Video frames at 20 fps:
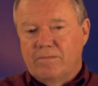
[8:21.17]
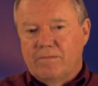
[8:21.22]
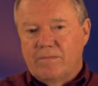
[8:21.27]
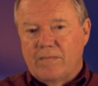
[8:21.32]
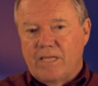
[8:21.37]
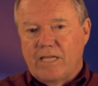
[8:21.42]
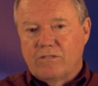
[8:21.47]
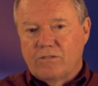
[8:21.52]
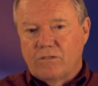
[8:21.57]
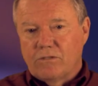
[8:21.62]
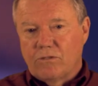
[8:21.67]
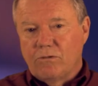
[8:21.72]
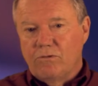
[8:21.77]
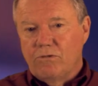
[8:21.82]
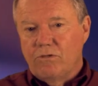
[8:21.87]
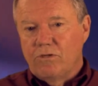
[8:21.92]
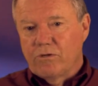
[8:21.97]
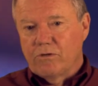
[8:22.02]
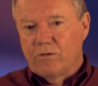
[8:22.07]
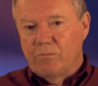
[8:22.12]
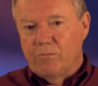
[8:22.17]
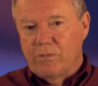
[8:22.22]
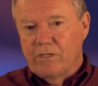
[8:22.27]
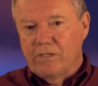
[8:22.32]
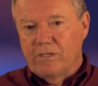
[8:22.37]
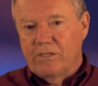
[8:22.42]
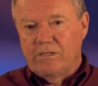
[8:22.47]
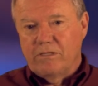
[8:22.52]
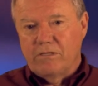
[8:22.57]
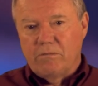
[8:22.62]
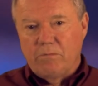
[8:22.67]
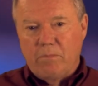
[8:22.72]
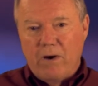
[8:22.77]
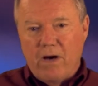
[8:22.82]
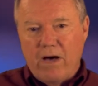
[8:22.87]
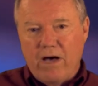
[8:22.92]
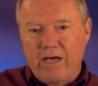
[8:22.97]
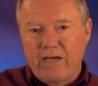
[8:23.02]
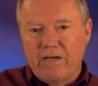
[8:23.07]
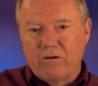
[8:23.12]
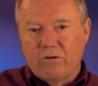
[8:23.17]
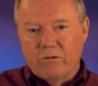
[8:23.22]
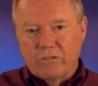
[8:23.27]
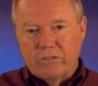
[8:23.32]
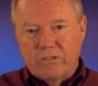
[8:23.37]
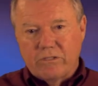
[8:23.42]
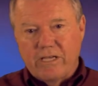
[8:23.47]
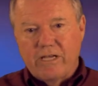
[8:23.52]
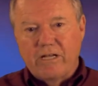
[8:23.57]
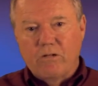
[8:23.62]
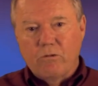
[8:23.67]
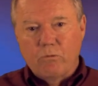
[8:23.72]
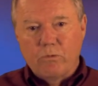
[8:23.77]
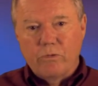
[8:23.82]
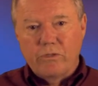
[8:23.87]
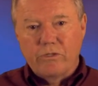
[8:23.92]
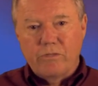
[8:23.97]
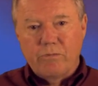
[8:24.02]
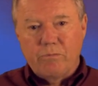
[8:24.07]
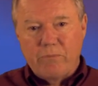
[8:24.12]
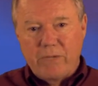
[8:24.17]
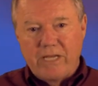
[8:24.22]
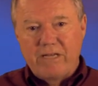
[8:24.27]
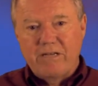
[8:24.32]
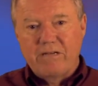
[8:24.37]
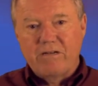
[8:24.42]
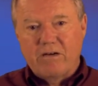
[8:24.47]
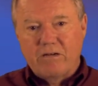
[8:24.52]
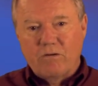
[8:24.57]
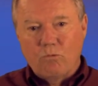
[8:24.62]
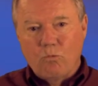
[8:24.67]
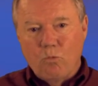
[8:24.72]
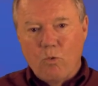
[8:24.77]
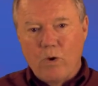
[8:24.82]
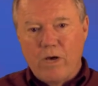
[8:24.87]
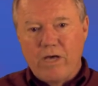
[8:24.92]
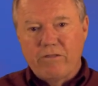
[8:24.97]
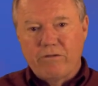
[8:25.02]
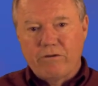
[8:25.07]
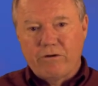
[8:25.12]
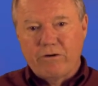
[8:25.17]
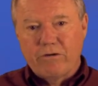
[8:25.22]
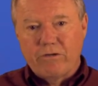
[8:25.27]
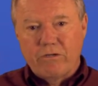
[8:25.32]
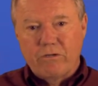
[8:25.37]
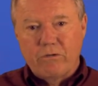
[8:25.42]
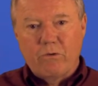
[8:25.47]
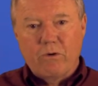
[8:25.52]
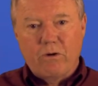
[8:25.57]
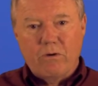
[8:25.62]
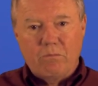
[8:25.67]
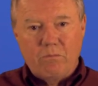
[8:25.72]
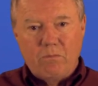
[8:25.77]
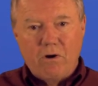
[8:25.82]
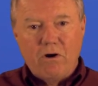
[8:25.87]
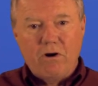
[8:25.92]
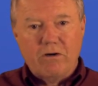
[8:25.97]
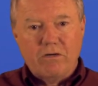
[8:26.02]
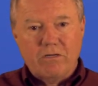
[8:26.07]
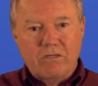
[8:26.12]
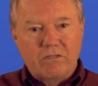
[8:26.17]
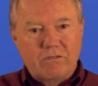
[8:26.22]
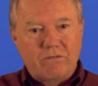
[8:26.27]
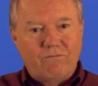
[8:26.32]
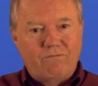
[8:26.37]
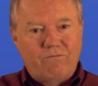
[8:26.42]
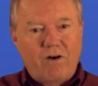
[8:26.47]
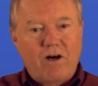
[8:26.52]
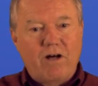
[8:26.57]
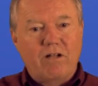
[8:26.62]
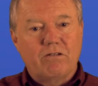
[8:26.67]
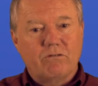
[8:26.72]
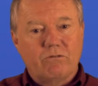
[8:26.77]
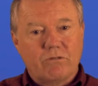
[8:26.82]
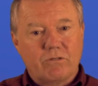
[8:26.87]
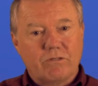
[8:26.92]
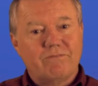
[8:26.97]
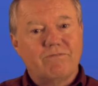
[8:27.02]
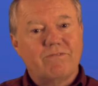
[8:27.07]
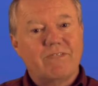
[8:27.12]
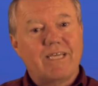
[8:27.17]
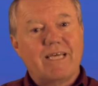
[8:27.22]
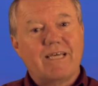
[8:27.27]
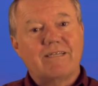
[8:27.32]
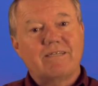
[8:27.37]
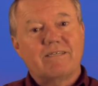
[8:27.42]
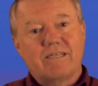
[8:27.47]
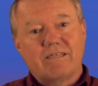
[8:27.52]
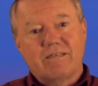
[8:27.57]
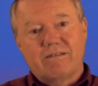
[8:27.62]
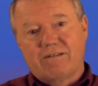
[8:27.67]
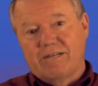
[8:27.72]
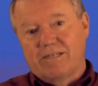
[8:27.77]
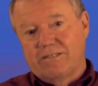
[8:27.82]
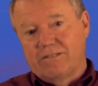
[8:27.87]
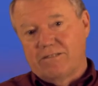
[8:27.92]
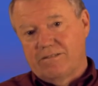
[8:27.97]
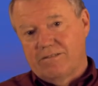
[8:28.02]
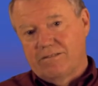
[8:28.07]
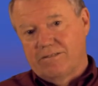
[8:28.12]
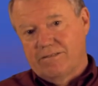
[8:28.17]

And soon your ability to buy or sell will depend on whether you are marked as a follower of the Antichrist.